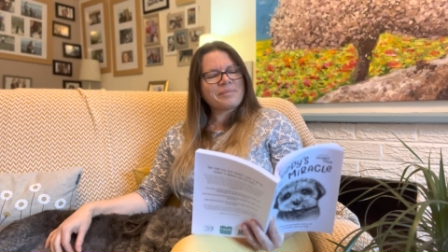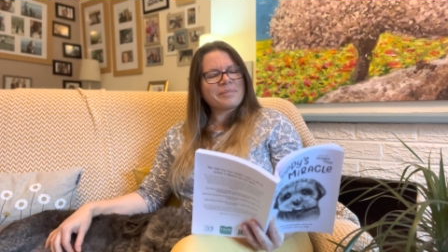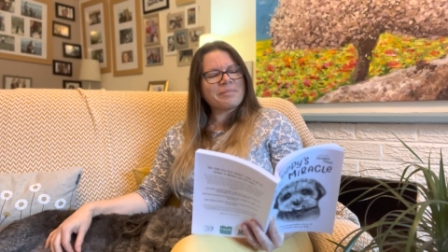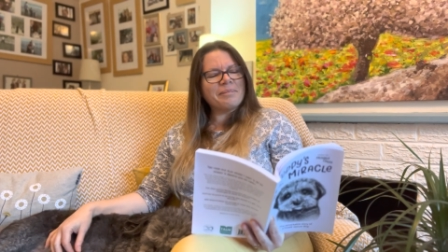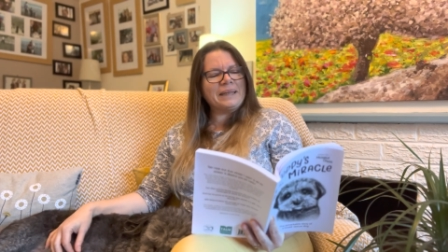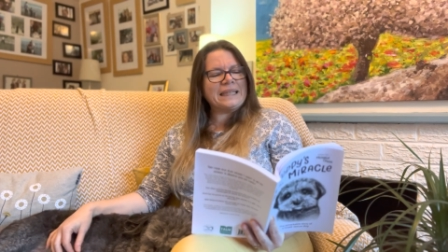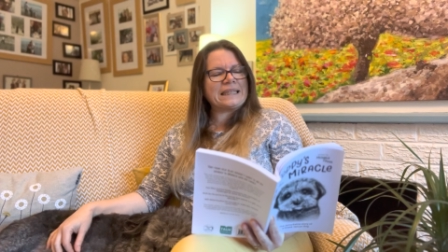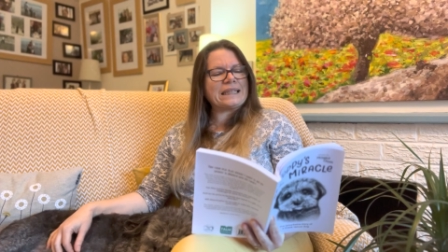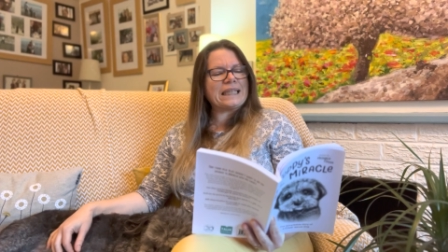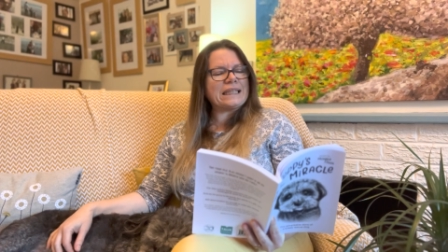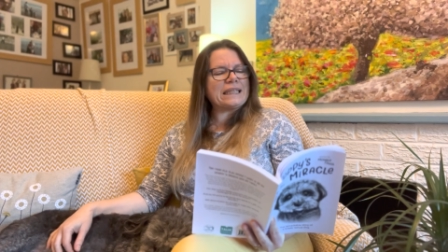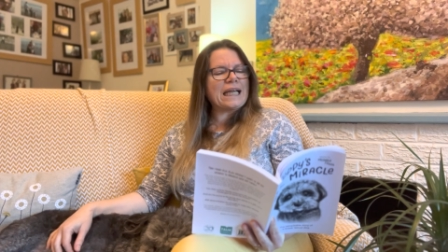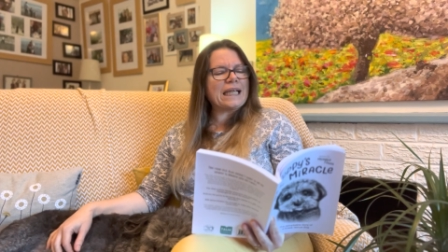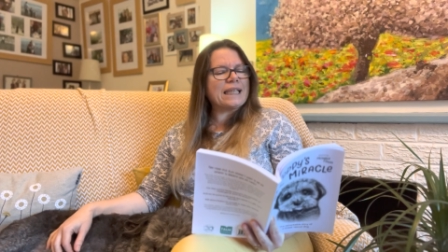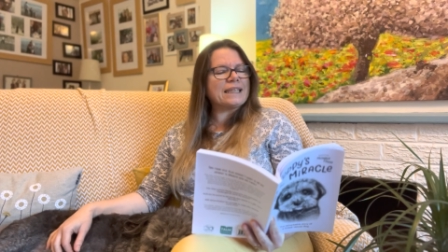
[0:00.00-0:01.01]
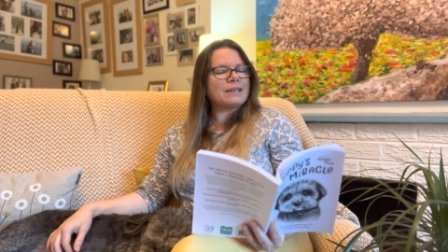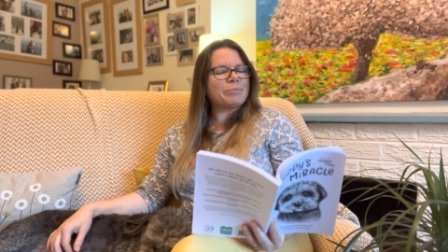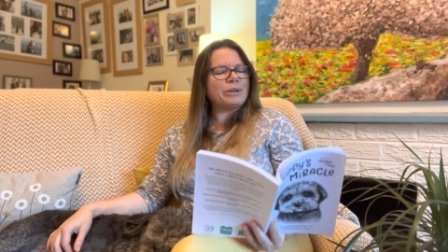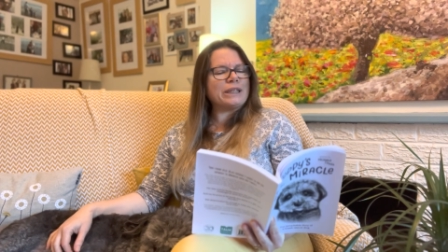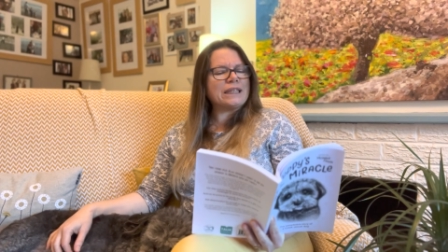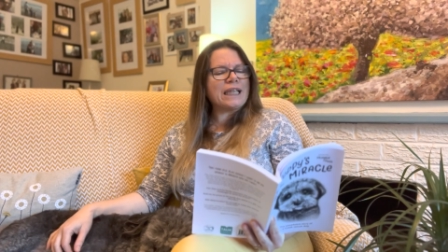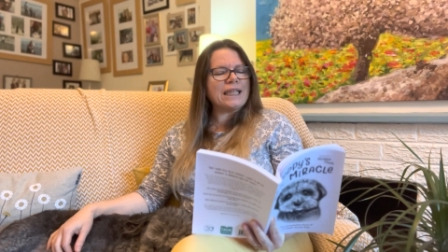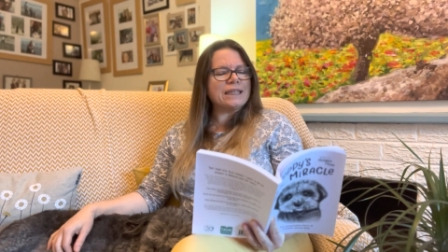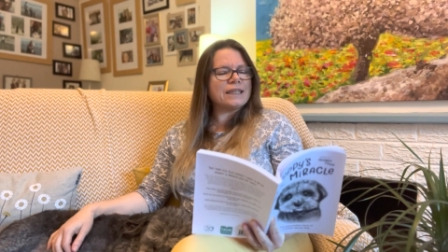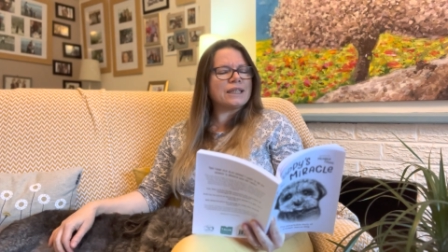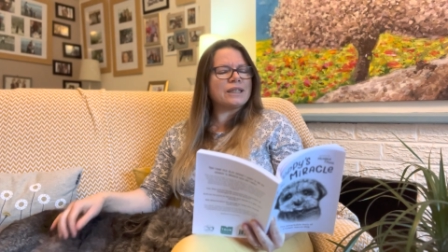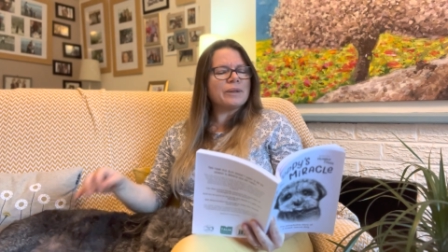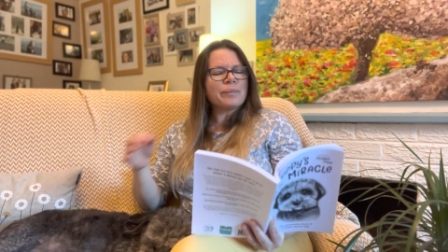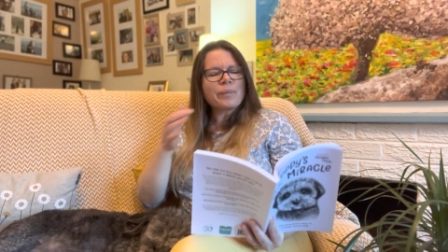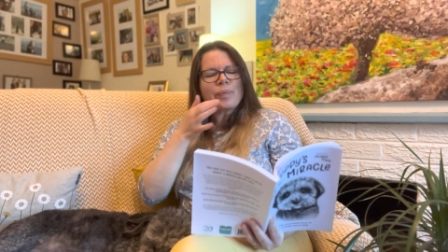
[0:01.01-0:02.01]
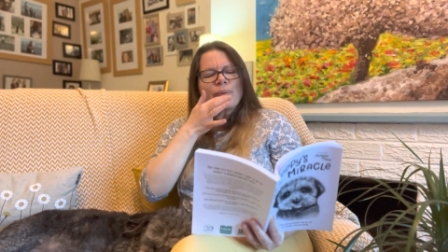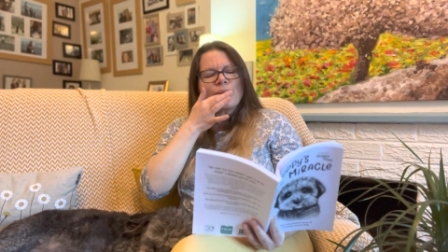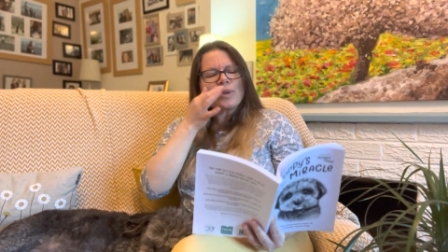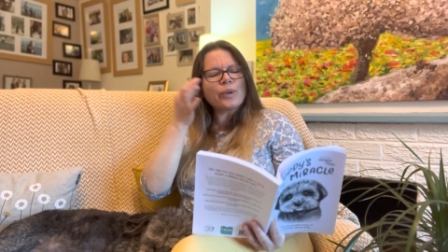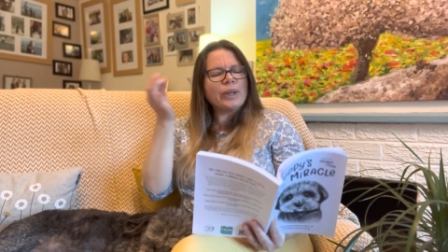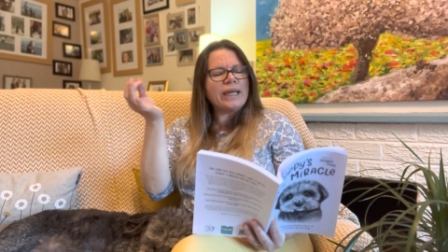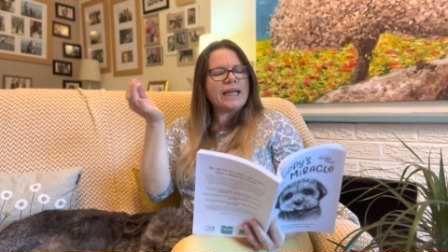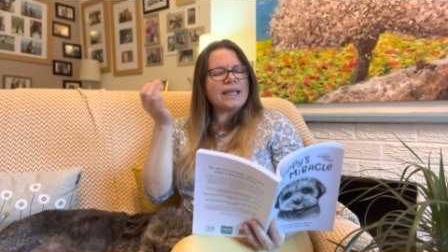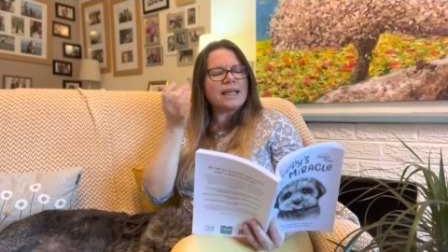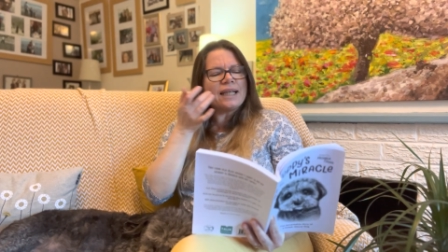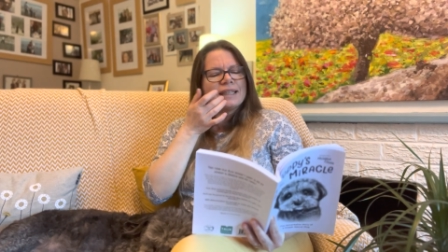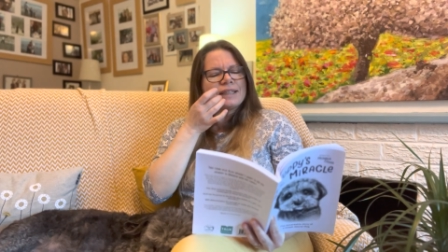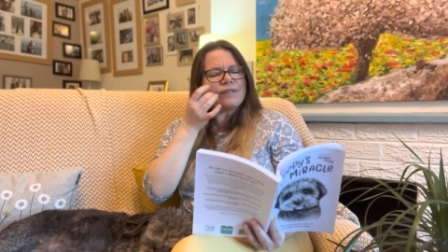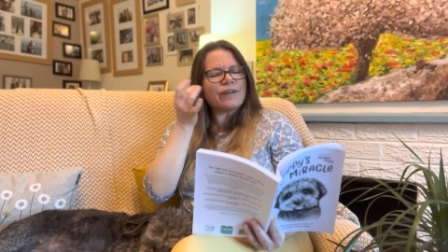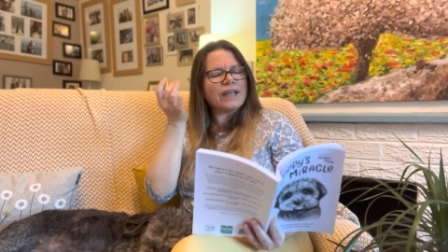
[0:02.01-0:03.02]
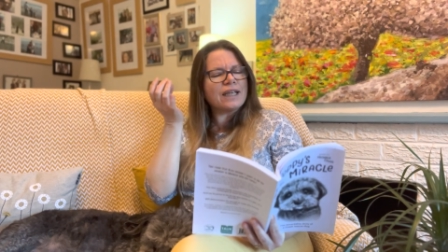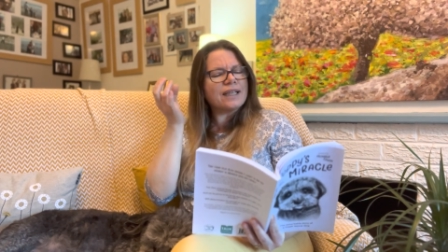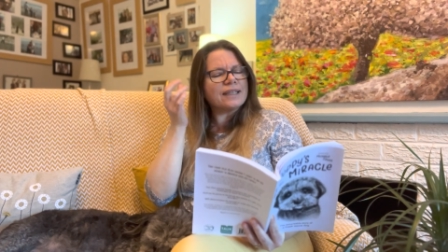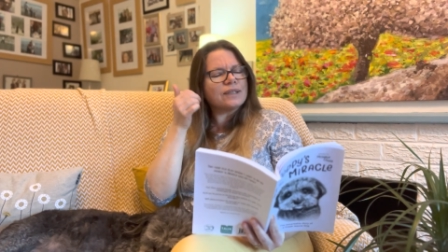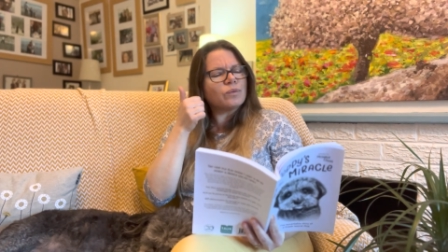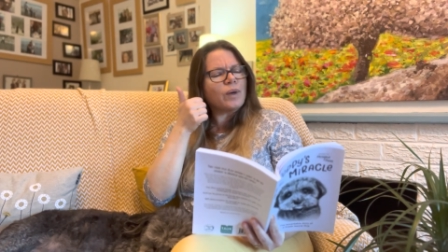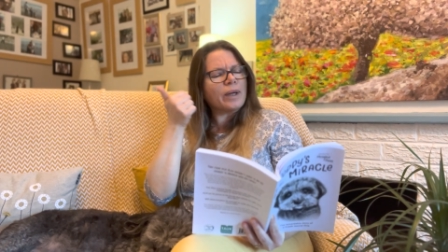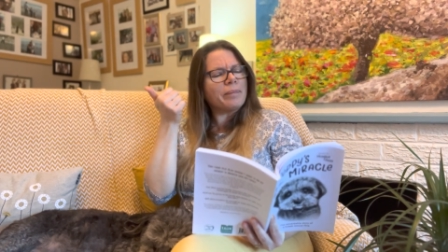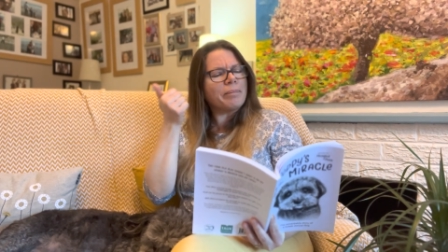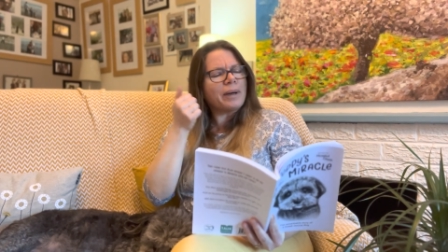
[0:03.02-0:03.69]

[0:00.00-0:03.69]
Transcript: Mr. Douglas pretended to lick his fingers one